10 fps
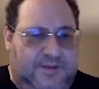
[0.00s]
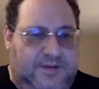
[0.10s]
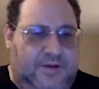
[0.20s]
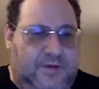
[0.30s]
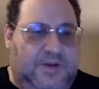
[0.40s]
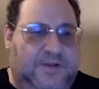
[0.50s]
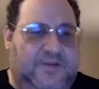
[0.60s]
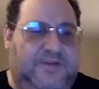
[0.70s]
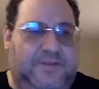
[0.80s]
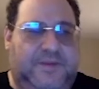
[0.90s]
What are the
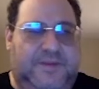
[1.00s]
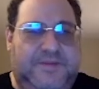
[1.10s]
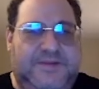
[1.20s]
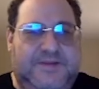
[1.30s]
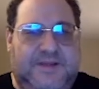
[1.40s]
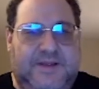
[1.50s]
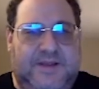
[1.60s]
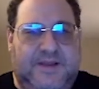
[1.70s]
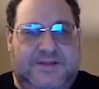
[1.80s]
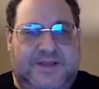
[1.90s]
symptoms?
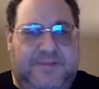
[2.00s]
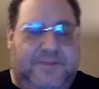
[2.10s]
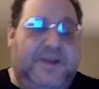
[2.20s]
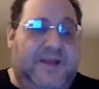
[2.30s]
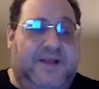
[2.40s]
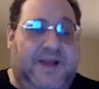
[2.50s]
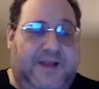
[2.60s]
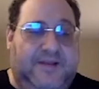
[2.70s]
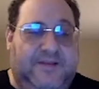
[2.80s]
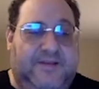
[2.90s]
The P90
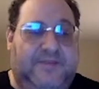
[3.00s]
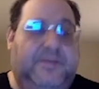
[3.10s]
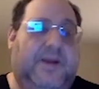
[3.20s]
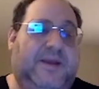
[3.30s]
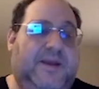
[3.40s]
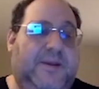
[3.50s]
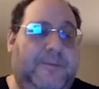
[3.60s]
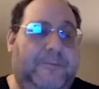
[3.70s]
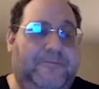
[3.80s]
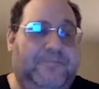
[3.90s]
latency is spiking.
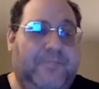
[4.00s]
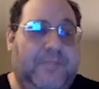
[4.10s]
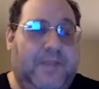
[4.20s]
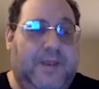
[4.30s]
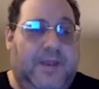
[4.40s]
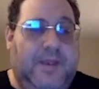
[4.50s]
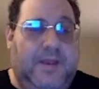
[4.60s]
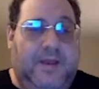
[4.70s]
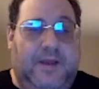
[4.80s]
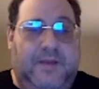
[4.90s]

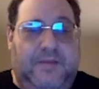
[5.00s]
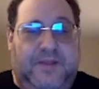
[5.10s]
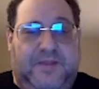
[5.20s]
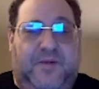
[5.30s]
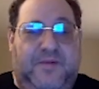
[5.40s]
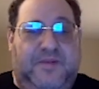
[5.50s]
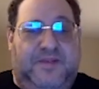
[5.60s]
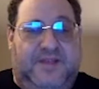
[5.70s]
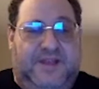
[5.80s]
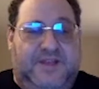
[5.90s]
But the problem is
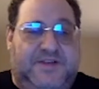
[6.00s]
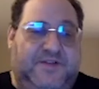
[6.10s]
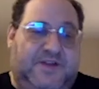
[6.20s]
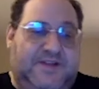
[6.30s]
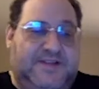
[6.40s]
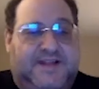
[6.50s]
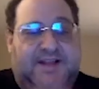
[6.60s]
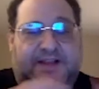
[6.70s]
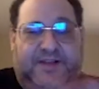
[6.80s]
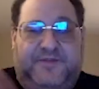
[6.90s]
that each server has a
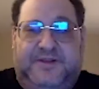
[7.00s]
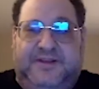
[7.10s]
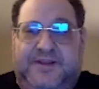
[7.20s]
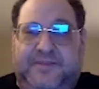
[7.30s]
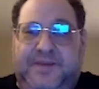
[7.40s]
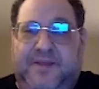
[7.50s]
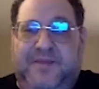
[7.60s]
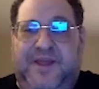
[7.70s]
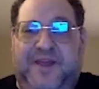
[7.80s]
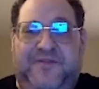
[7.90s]
slightly different typical
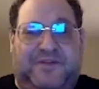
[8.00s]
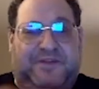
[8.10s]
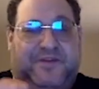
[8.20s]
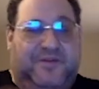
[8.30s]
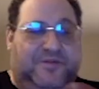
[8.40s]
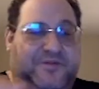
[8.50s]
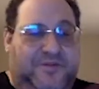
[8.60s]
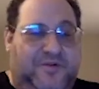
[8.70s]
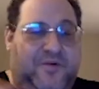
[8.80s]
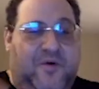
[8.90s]
behavior. These are not
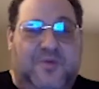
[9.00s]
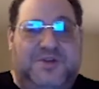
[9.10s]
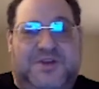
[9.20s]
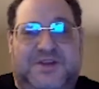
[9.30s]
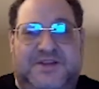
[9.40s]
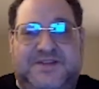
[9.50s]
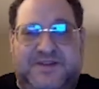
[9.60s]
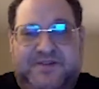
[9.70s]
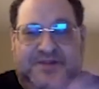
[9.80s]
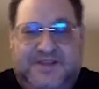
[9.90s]
homogeneous servers.